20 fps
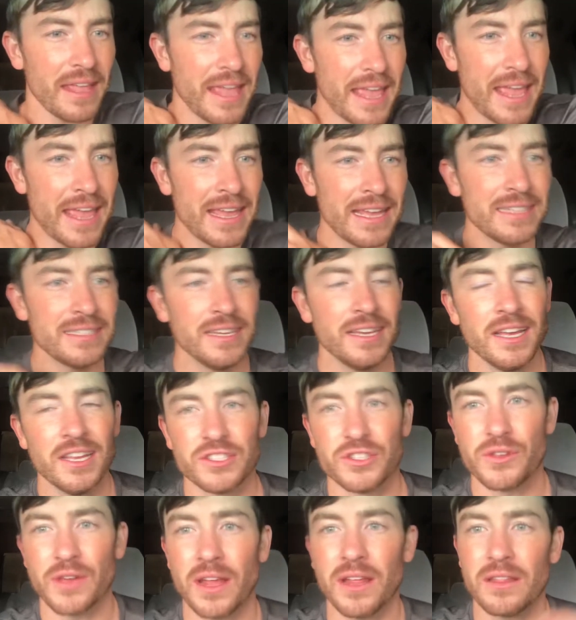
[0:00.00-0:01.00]
And
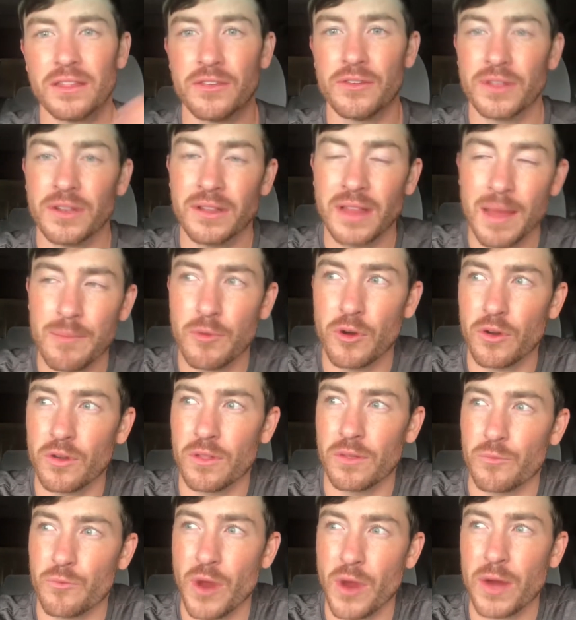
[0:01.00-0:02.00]
so you get a lot more
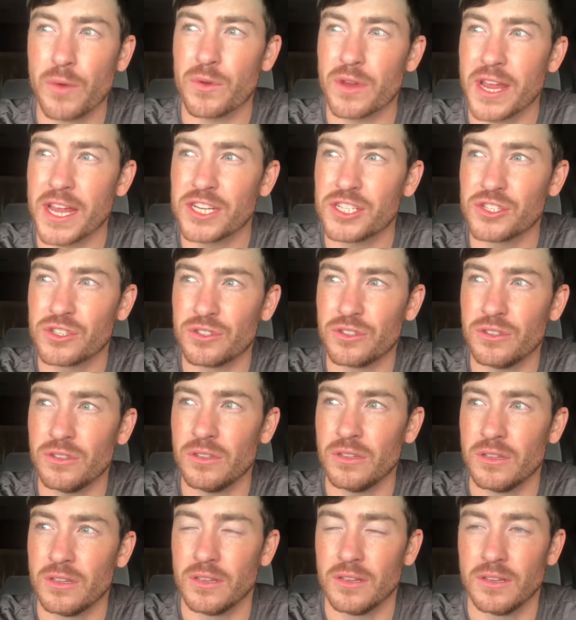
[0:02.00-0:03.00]
recreational
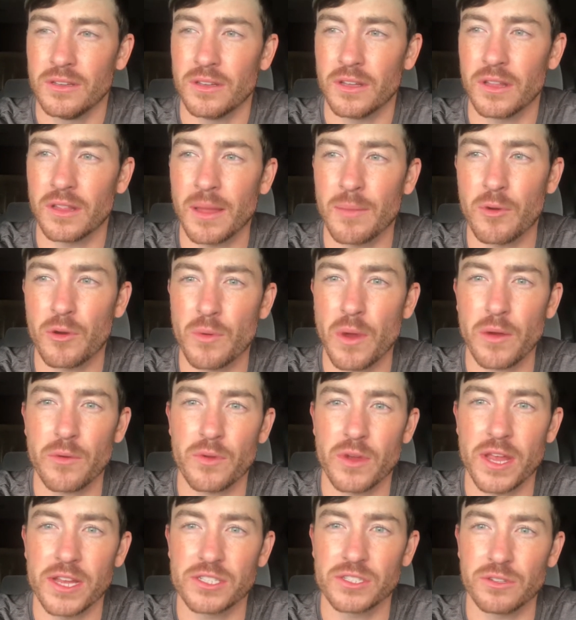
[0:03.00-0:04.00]

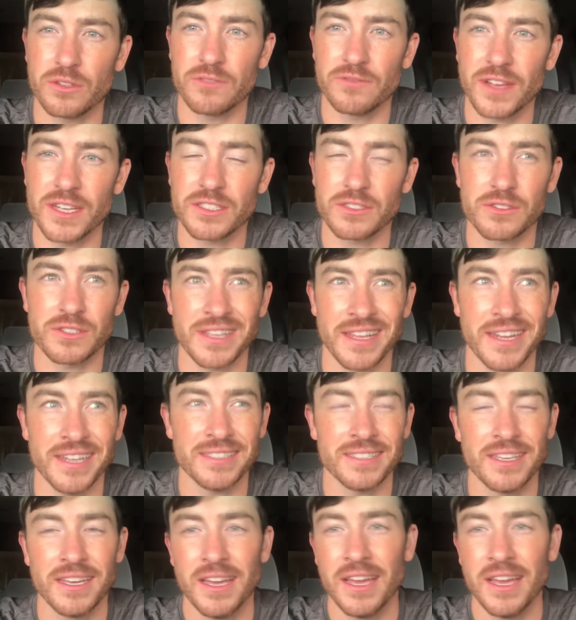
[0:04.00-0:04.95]
investors in it,